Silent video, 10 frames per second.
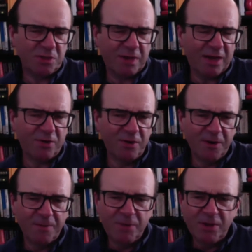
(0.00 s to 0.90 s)
Now,
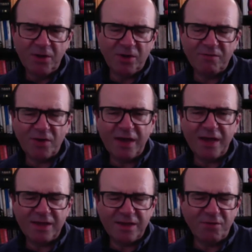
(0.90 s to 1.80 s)
if
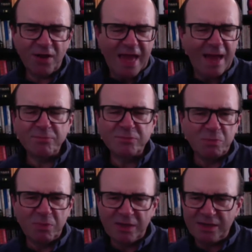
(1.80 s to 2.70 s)
I happen to
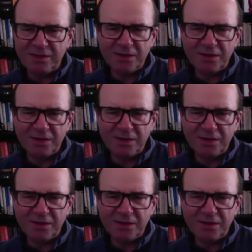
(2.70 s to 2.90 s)
be,